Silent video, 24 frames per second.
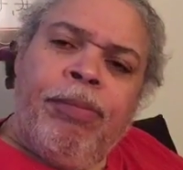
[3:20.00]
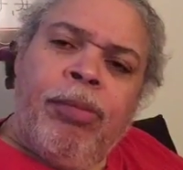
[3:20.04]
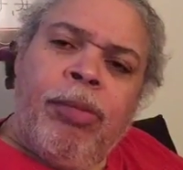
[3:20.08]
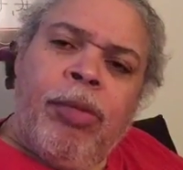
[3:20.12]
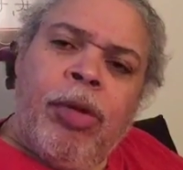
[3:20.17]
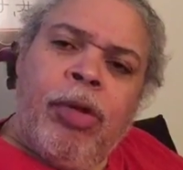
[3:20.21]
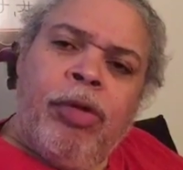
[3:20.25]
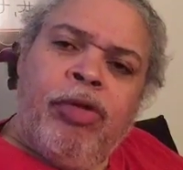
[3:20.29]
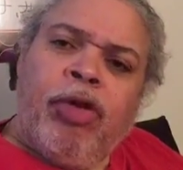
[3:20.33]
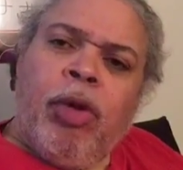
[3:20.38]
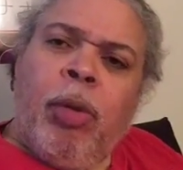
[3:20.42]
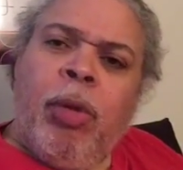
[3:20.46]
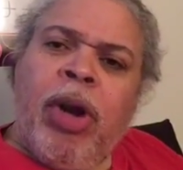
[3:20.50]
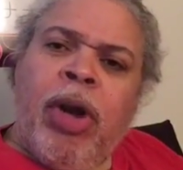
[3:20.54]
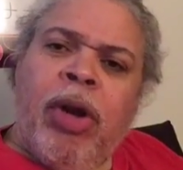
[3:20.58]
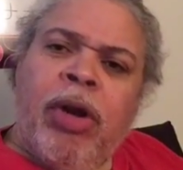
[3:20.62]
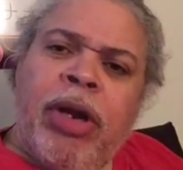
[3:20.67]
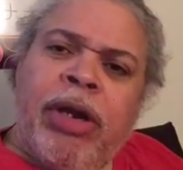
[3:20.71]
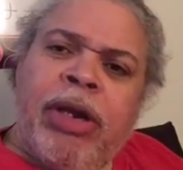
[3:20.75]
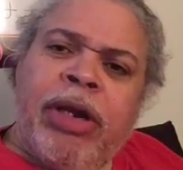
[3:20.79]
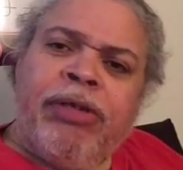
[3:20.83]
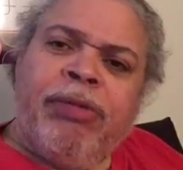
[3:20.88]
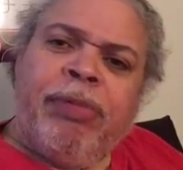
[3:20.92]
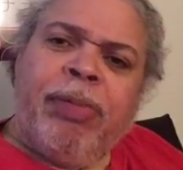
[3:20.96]
So we're
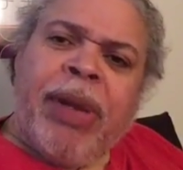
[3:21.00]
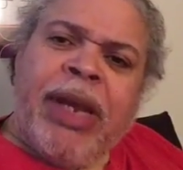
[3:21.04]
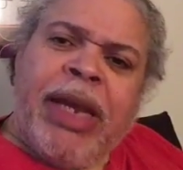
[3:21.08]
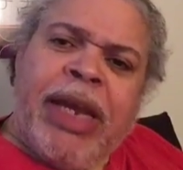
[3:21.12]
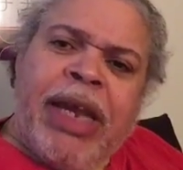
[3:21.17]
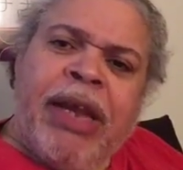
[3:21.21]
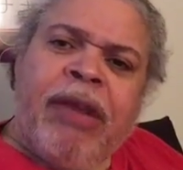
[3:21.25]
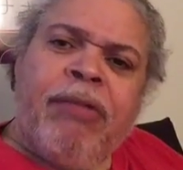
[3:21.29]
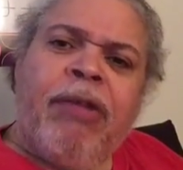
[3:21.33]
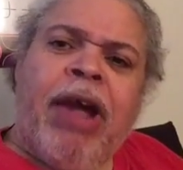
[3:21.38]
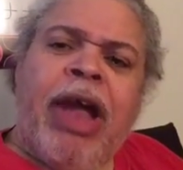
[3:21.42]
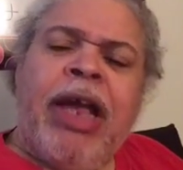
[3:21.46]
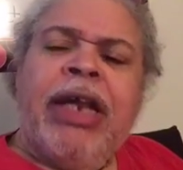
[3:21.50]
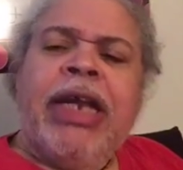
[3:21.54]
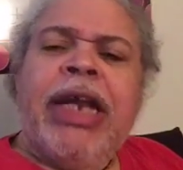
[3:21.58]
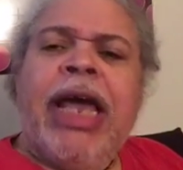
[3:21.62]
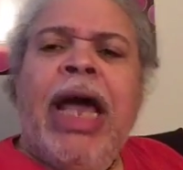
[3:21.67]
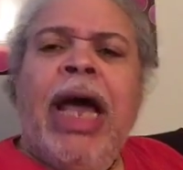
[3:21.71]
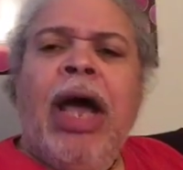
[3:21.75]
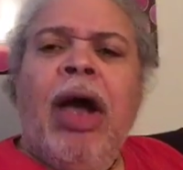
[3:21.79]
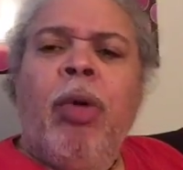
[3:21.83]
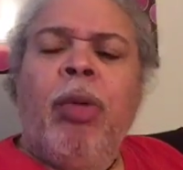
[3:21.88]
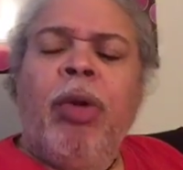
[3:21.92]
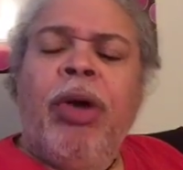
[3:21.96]
going to just begin right
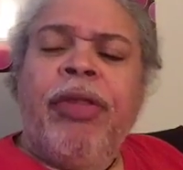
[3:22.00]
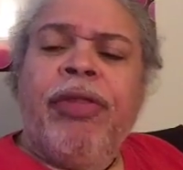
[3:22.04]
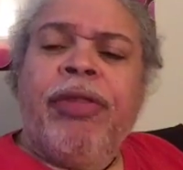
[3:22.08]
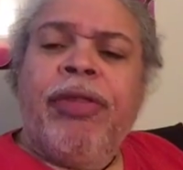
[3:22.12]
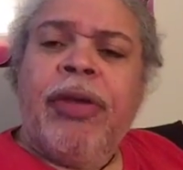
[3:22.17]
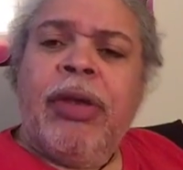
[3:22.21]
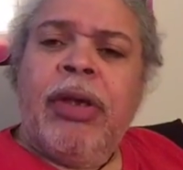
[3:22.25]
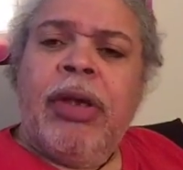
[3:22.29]
now with